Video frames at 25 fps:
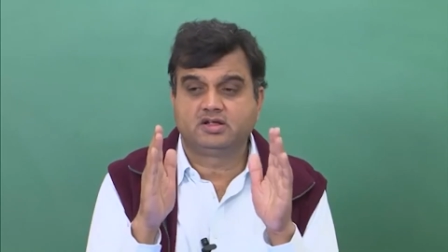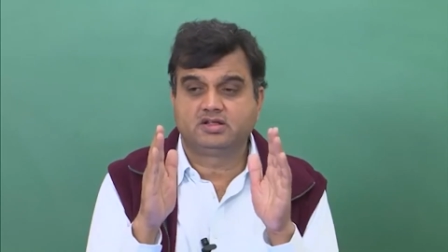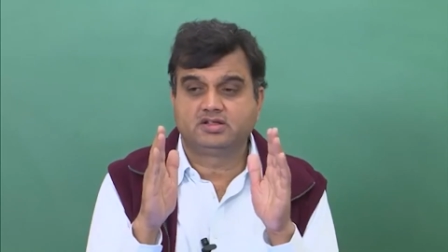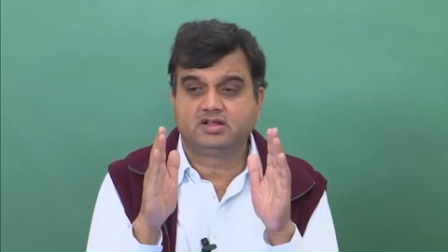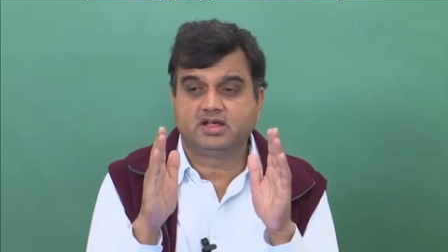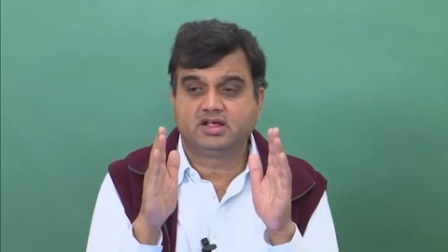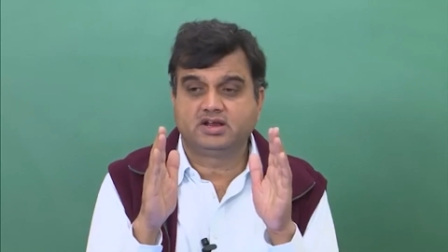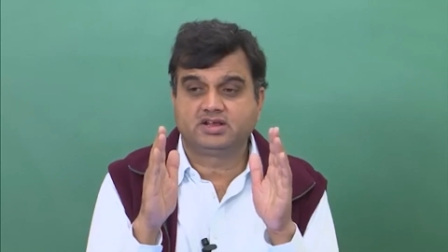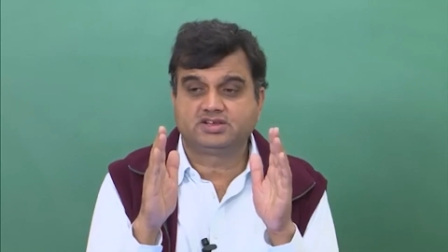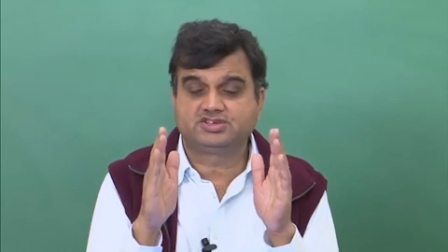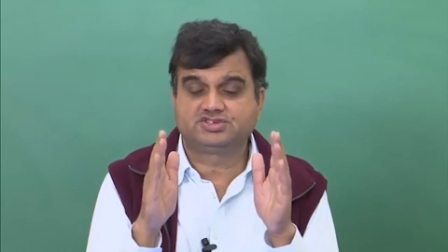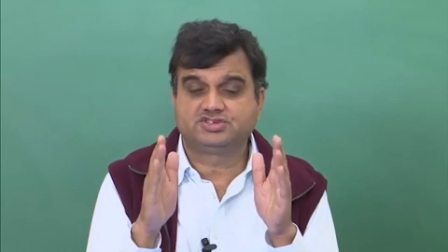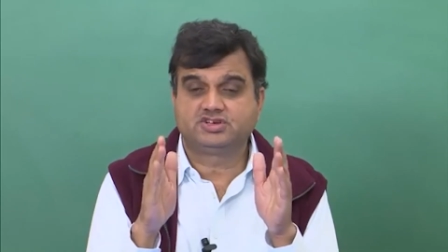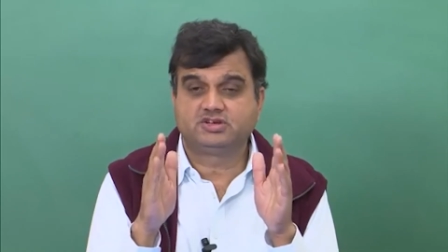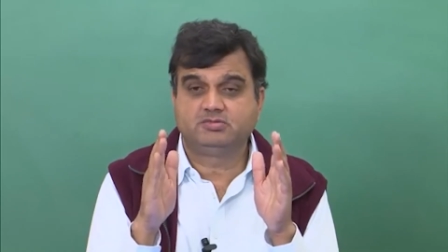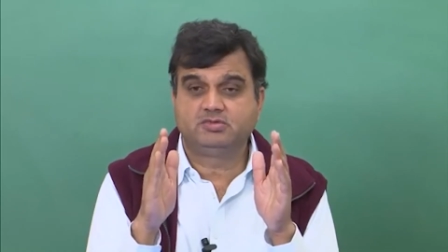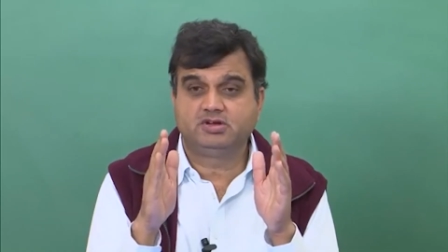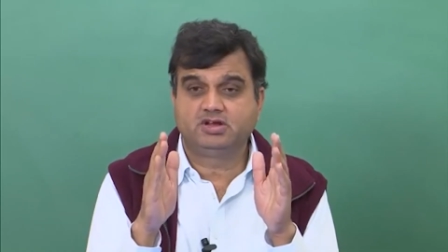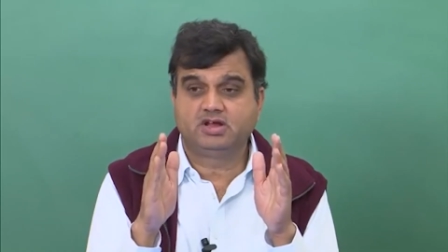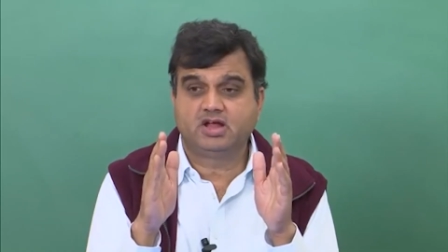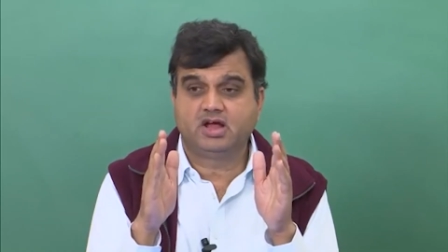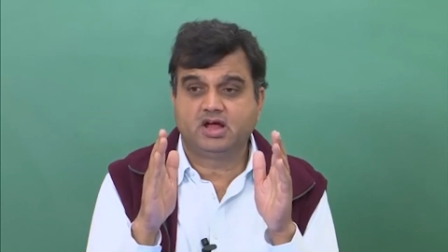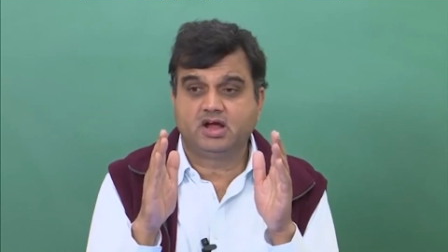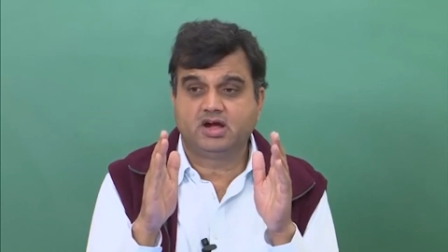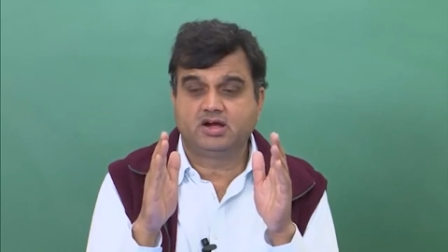They are
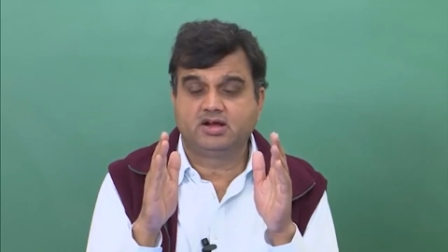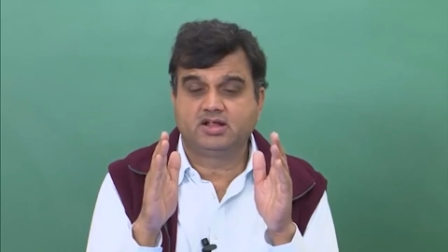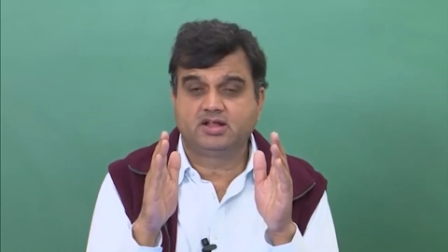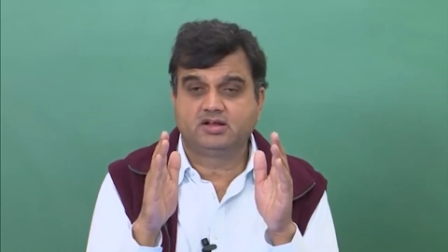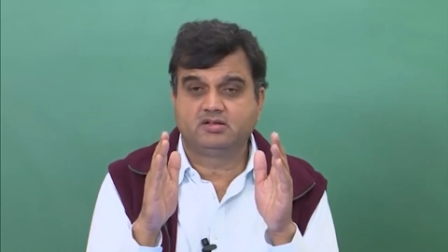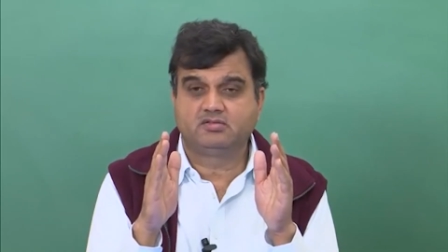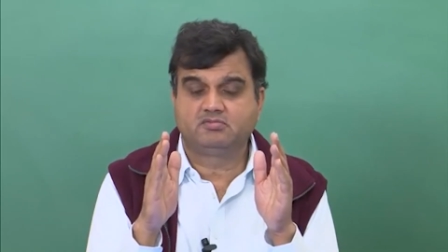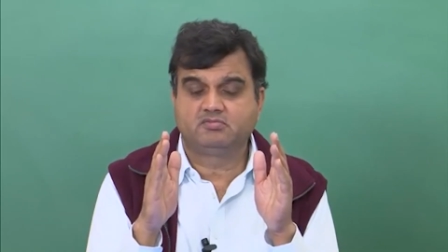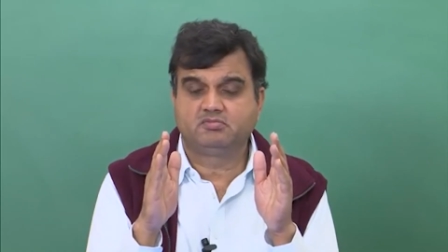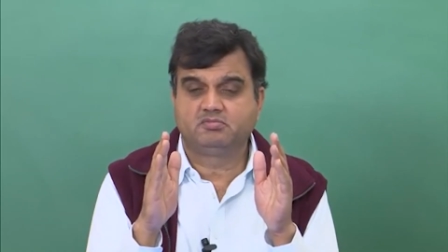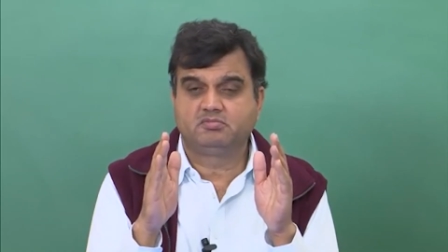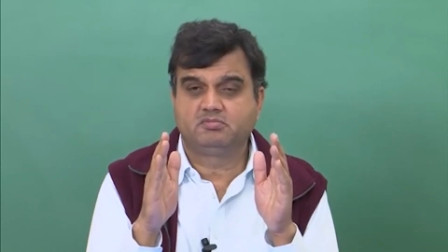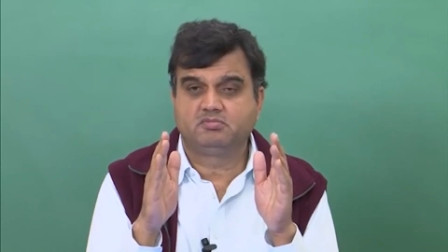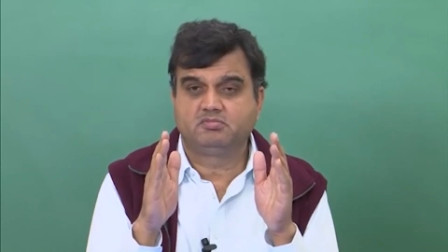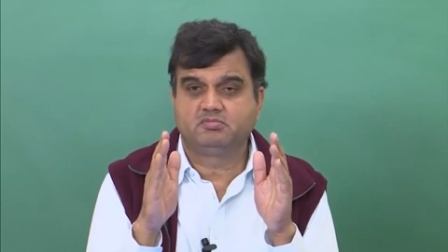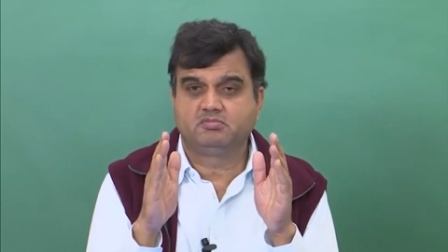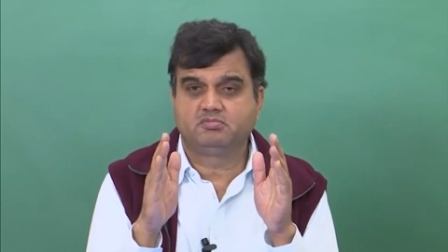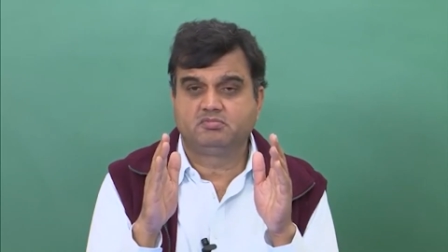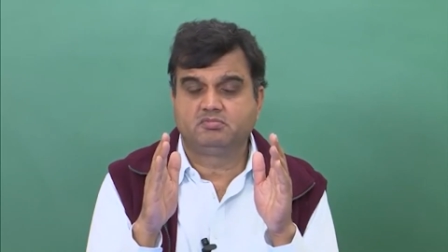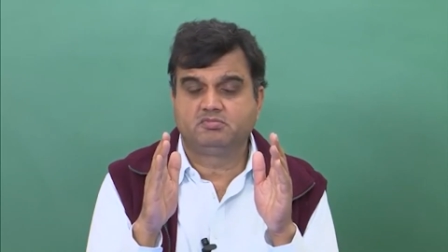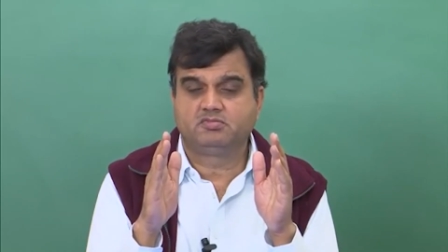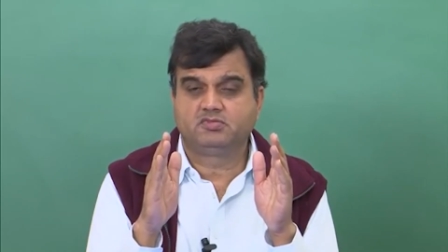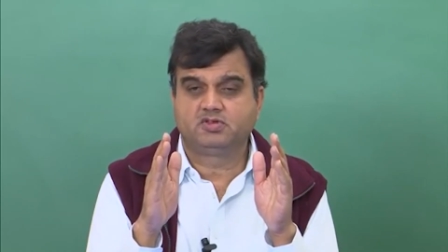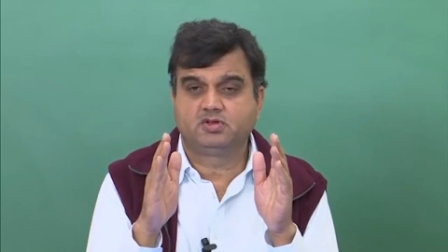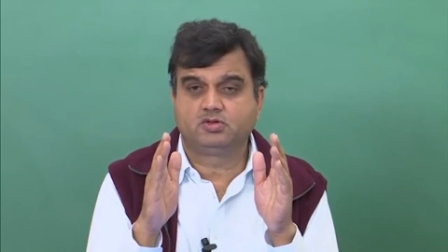extremely hard, and
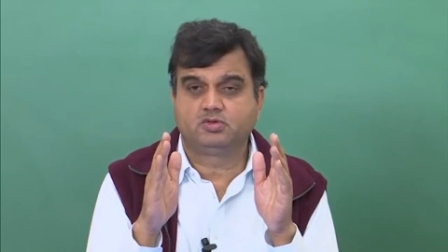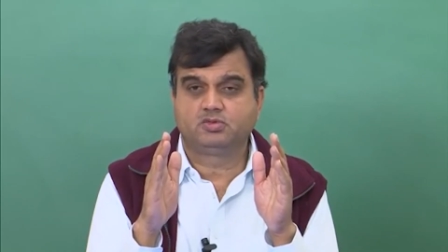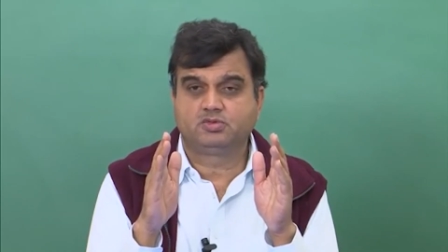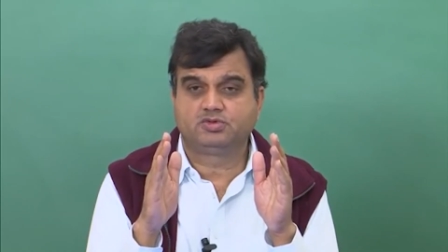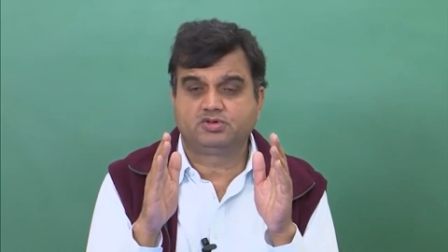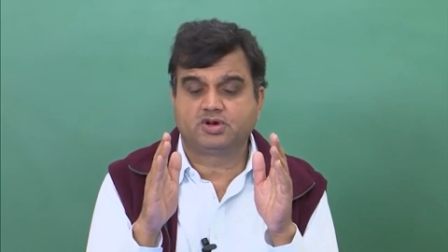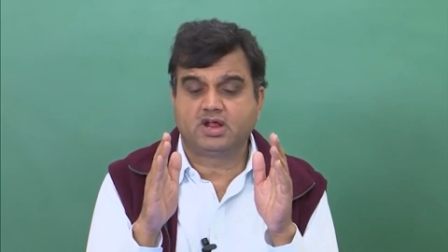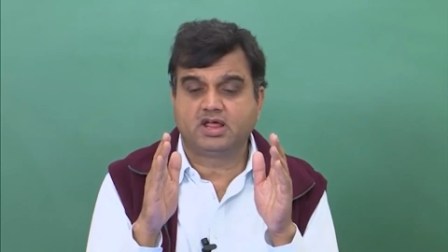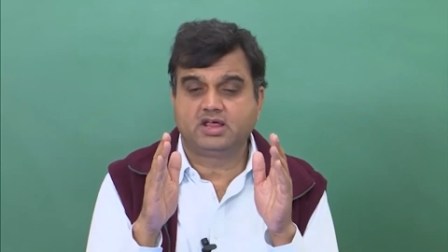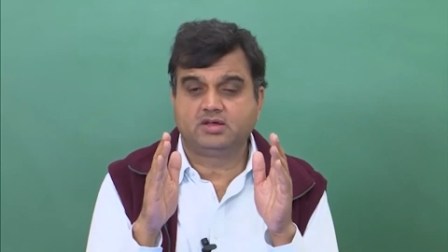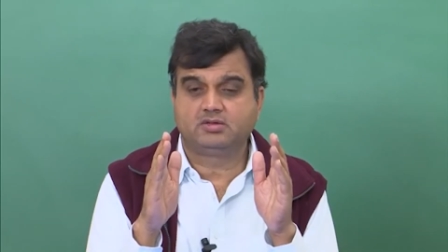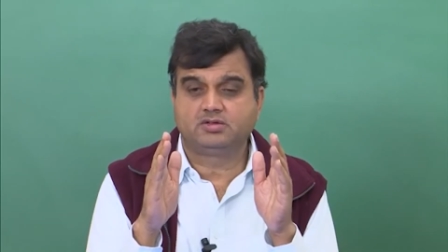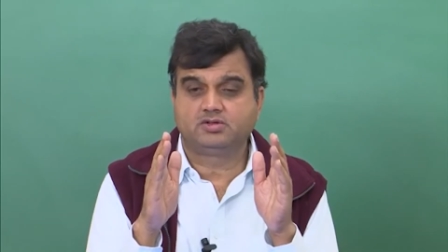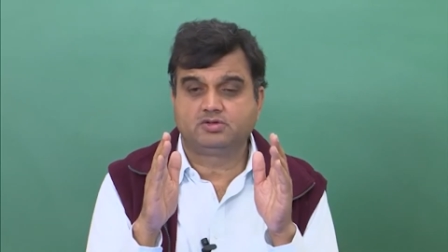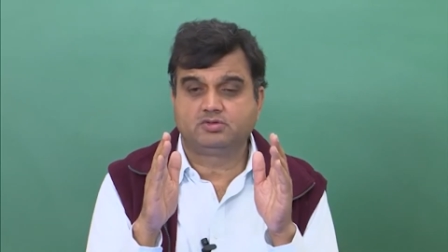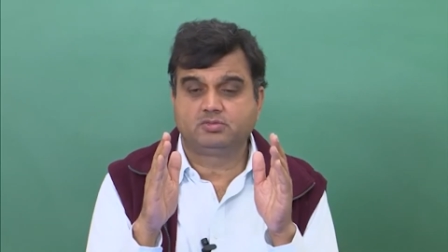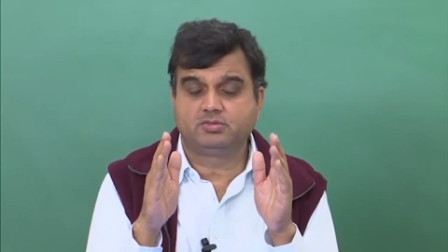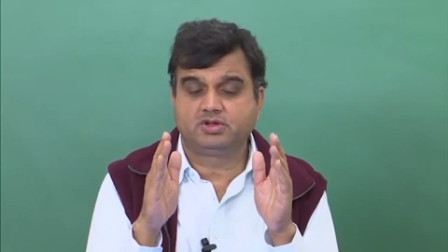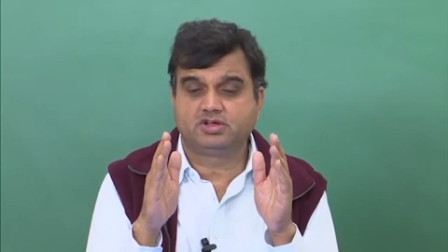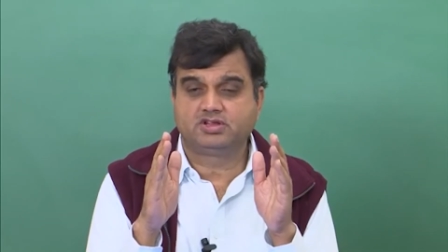you try to